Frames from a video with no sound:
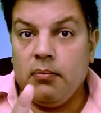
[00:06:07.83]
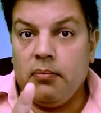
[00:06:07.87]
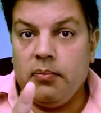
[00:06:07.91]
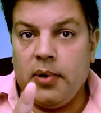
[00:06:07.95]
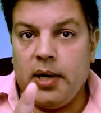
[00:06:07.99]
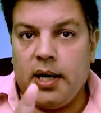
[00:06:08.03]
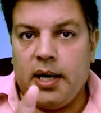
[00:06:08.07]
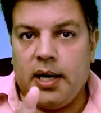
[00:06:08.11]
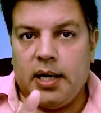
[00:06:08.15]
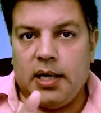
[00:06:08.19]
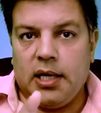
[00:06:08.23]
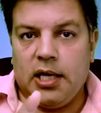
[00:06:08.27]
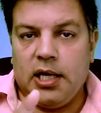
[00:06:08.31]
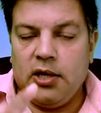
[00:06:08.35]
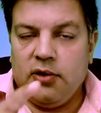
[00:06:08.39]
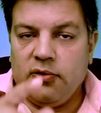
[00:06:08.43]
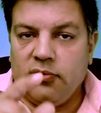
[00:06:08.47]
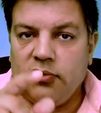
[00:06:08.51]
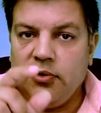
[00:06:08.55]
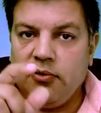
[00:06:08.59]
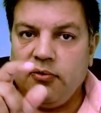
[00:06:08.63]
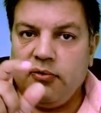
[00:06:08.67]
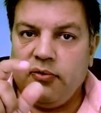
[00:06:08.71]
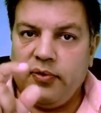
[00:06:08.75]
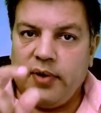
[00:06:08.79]
But if
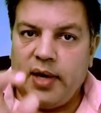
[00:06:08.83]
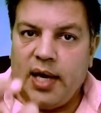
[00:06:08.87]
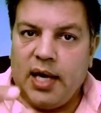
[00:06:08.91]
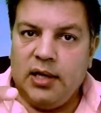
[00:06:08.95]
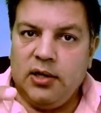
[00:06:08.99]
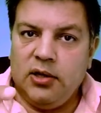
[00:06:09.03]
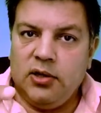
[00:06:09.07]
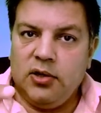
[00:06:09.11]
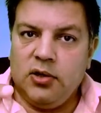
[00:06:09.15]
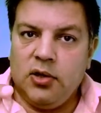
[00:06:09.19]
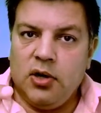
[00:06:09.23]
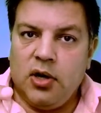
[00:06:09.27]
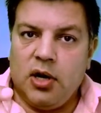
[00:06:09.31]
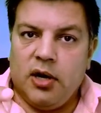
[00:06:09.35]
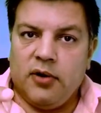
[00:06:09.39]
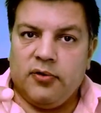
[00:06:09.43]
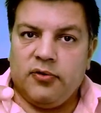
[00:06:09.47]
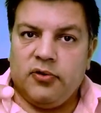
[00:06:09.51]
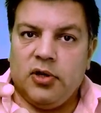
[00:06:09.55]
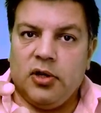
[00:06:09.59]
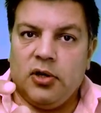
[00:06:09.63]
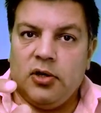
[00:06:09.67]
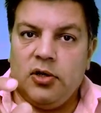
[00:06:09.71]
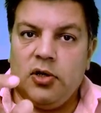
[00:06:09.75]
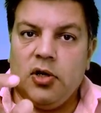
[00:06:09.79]
the value of
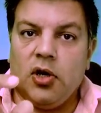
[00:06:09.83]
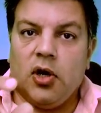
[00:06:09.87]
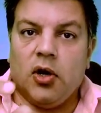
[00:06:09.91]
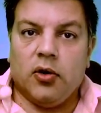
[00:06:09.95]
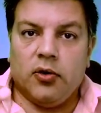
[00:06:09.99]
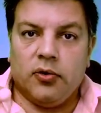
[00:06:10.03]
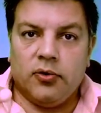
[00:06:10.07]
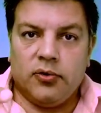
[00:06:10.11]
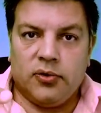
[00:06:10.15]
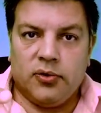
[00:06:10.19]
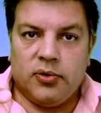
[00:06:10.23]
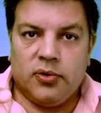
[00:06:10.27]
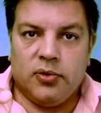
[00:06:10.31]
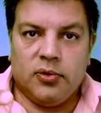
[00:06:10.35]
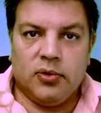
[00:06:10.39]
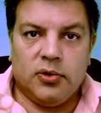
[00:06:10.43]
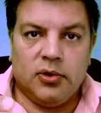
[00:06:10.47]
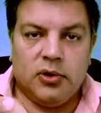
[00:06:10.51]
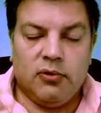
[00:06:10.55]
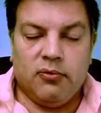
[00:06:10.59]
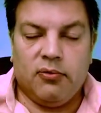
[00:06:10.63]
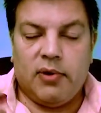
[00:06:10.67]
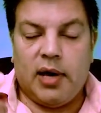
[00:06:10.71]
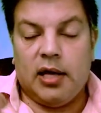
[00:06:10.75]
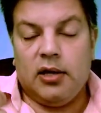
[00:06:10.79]
the note,
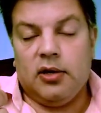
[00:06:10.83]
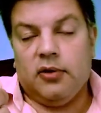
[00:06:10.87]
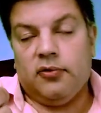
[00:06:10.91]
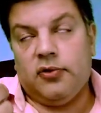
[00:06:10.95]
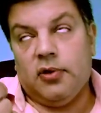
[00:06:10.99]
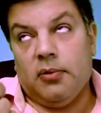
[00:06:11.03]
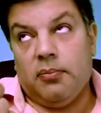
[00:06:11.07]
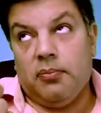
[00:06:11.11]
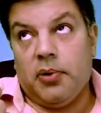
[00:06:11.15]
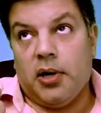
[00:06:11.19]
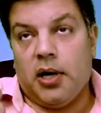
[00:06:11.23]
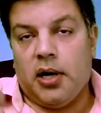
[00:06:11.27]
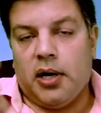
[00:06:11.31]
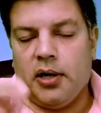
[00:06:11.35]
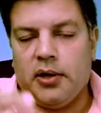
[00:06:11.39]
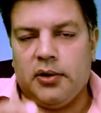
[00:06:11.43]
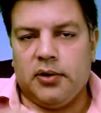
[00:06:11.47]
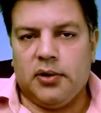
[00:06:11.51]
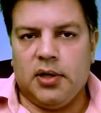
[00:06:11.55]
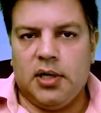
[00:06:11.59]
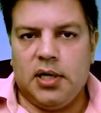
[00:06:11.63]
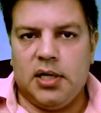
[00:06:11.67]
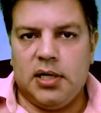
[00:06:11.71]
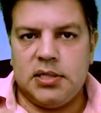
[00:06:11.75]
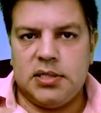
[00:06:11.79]
the value of the
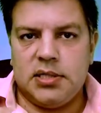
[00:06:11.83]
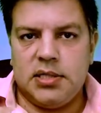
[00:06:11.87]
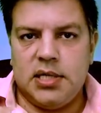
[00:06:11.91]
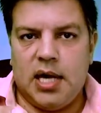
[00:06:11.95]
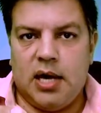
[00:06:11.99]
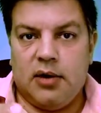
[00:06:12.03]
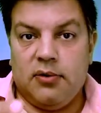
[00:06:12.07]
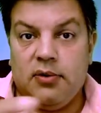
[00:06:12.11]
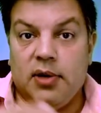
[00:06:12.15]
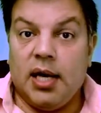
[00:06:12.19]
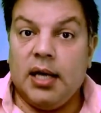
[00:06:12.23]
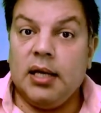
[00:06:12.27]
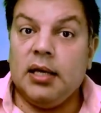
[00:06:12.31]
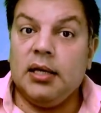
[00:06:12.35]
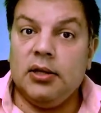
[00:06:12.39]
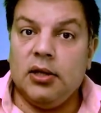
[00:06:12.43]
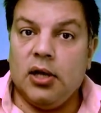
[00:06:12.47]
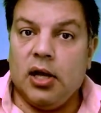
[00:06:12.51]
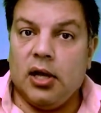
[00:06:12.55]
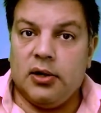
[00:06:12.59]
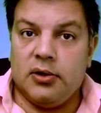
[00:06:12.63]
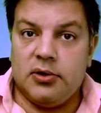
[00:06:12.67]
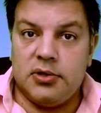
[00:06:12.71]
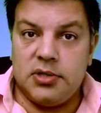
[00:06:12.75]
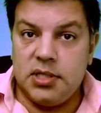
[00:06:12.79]
bond is now
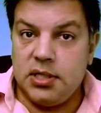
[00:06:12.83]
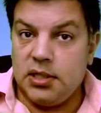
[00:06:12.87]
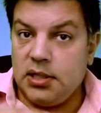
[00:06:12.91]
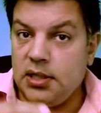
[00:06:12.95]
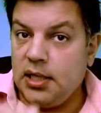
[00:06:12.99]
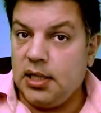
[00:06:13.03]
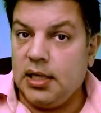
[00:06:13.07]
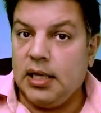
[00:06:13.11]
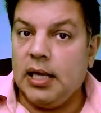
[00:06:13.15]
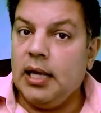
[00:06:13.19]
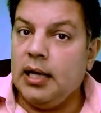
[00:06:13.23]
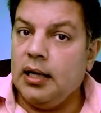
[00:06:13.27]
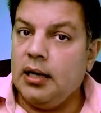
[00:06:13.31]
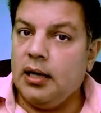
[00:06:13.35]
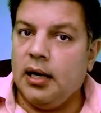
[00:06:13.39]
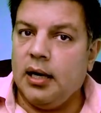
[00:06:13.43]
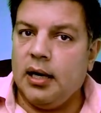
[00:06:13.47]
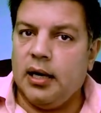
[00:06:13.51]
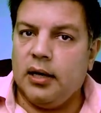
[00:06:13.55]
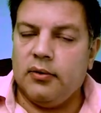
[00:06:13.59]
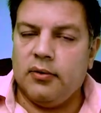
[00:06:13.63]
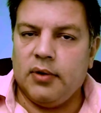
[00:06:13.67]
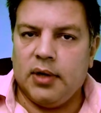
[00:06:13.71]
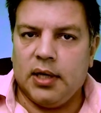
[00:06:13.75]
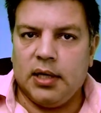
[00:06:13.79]
$90, it didn't hit
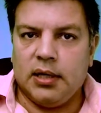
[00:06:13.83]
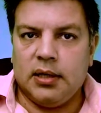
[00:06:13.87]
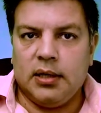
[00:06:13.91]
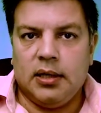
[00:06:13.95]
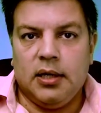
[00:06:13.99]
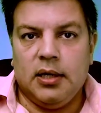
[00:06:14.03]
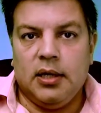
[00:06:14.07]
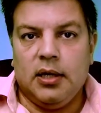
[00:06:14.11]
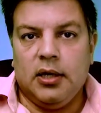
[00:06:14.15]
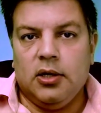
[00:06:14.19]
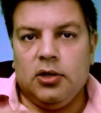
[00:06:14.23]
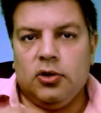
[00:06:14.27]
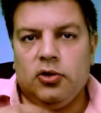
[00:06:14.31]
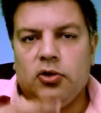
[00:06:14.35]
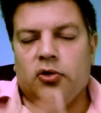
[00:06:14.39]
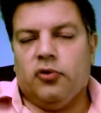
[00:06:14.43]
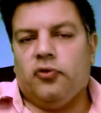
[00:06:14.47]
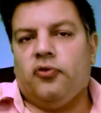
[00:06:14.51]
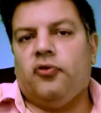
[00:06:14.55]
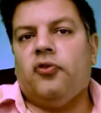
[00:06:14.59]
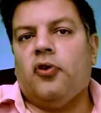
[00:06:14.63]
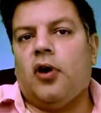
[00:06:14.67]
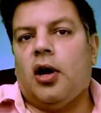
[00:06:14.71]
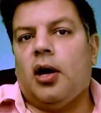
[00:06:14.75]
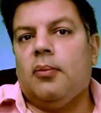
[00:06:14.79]
$100, the
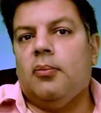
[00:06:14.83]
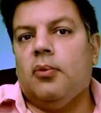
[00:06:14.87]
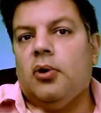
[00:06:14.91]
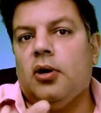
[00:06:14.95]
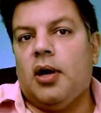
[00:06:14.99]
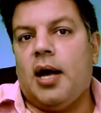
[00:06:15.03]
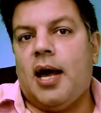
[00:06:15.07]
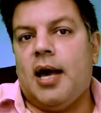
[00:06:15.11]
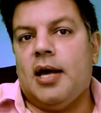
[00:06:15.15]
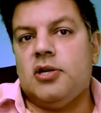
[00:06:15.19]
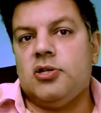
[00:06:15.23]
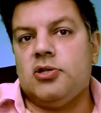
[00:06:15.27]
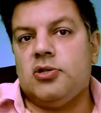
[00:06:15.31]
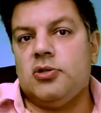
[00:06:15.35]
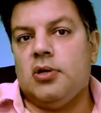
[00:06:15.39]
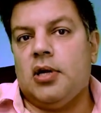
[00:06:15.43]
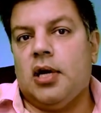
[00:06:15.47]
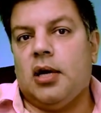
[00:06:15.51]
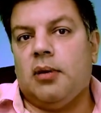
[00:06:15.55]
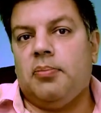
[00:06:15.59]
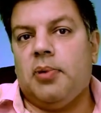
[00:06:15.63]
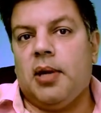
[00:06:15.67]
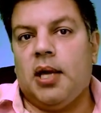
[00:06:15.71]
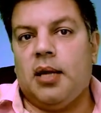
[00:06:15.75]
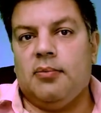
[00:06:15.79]
farmer has to
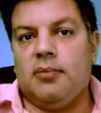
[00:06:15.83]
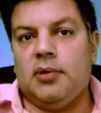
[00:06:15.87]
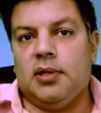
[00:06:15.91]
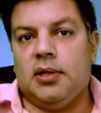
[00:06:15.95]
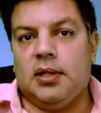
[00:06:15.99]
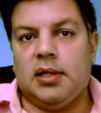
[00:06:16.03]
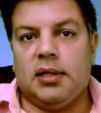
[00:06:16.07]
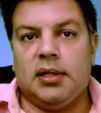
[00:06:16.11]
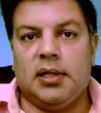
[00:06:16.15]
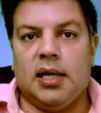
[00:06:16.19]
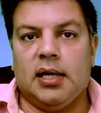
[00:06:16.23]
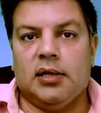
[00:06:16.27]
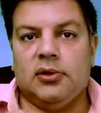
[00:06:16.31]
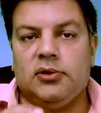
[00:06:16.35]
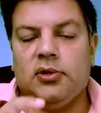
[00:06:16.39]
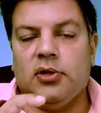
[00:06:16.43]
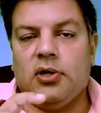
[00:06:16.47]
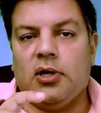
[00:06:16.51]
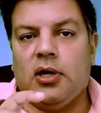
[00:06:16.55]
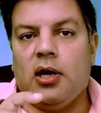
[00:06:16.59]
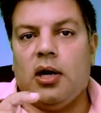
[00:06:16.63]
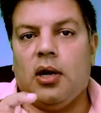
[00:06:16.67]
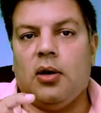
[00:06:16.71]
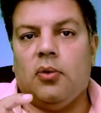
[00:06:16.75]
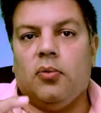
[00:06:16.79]
now pay me the delta
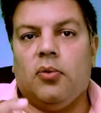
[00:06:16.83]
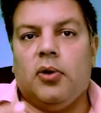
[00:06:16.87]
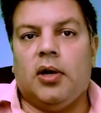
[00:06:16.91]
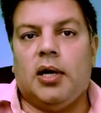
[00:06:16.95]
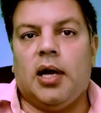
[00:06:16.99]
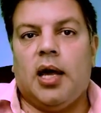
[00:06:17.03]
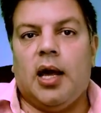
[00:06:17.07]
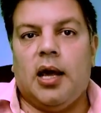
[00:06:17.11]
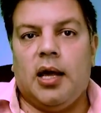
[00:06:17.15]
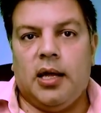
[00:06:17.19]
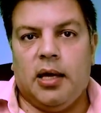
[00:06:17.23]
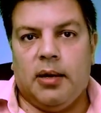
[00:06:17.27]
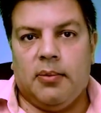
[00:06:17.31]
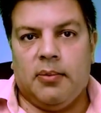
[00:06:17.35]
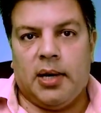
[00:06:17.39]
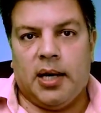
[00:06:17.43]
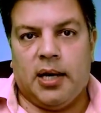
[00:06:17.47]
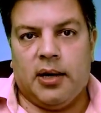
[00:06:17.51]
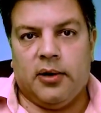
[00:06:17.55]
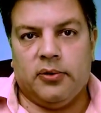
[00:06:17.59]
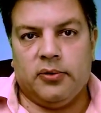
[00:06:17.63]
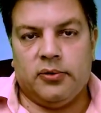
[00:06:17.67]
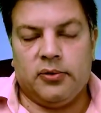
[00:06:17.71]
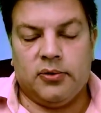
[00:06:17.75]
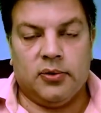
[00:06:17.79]
on what I am
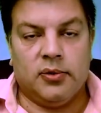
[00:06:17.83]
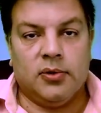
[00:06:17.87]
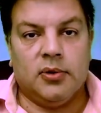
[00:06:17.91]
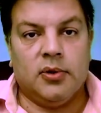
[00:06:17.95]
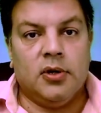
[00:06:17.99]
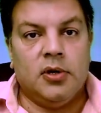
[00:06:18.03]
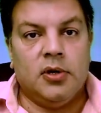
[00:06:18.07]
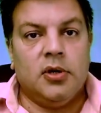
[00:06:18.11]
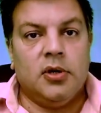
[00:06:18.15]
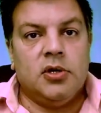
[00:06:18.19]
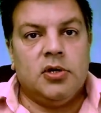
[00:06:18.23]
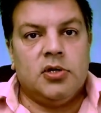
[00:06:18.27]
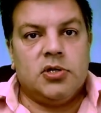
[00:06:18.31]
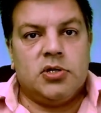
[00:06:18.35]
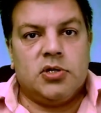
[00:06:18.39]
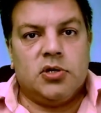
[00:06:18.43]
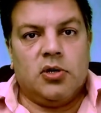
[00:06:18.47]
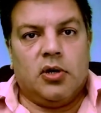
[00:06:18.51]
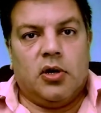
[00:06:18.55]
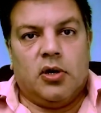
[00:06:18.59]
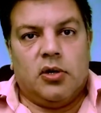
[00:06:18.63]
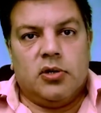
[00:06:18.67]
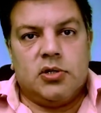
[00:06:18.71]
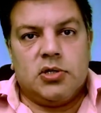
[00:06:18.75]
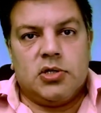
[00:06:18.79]
out.
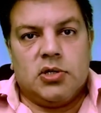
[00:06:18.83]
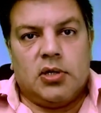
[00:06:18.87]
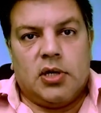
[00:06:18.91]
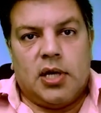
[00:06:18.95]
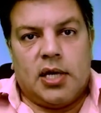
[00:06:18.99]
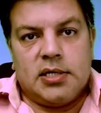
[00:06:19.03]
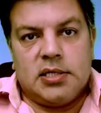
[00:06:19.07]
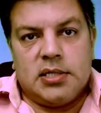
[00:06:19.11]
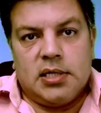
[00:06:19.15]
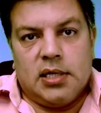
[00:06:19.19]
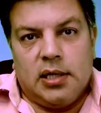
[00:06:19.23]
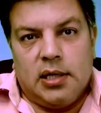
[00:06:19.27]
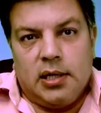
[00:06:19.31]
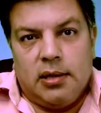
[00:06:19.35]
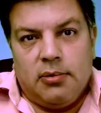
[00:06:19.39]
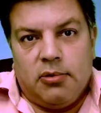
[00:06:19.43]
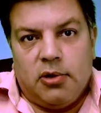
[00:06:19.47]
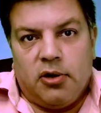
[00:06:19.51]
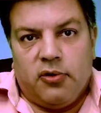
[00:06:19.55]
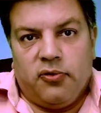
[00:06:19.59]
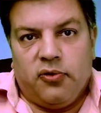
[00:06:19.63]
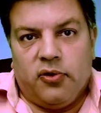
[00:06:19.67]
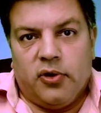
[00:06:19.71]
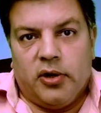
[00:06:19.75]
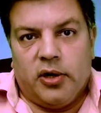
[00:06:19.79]
So that's a little
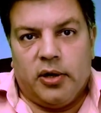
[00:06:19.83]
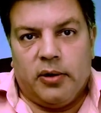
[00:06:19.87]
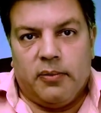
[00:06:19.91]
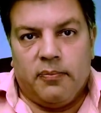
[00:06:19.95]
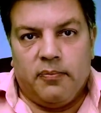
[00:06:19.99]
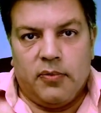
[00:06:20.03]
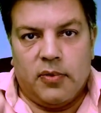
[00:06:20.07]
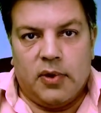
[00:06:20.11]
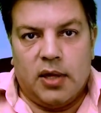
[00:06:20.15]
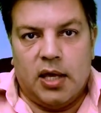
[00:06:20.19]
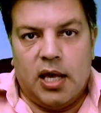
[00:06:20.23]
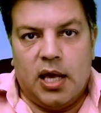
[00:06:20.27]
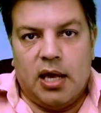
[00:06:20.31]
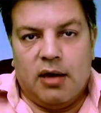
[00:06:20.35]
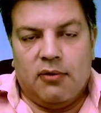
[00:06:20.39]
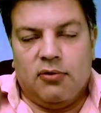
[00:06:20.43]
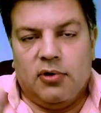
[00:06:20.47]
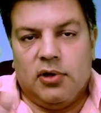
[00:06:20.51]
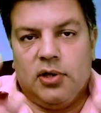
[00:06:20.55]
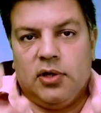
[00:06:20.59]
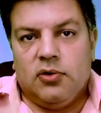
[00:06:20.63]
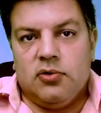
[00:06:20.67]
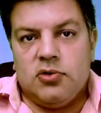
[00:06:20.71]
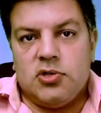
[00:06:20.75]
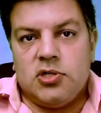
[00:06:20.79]
bit of an
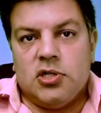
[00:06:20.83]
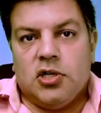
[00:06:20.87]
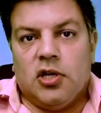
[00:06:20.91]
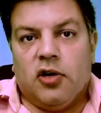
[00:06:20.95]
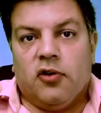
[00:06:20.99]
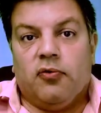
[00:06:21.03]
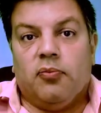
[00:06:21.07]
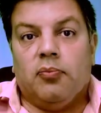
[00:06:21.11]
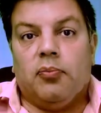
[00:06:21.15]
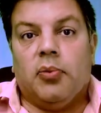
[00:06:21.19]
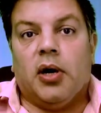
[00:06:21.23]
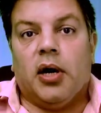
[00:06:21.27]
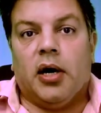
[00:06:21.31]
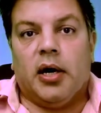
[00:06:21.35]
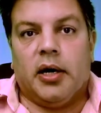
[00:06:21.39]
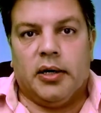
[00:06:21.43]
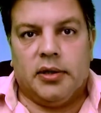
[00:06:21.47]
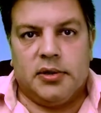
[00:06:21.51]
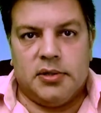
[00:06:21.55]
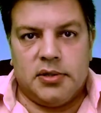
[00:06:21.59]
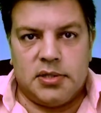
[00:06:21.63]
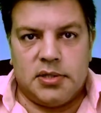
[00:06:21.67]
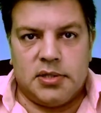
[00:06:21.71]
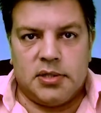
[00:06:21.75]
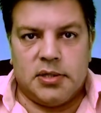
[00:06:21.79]
evolution of
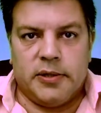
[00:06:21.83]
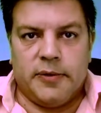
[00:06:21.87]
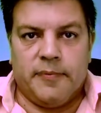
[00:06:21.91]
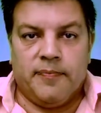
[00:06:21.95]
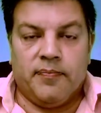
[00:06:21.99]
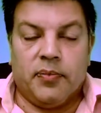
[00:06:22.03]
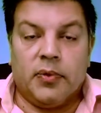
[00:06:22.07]
bonds.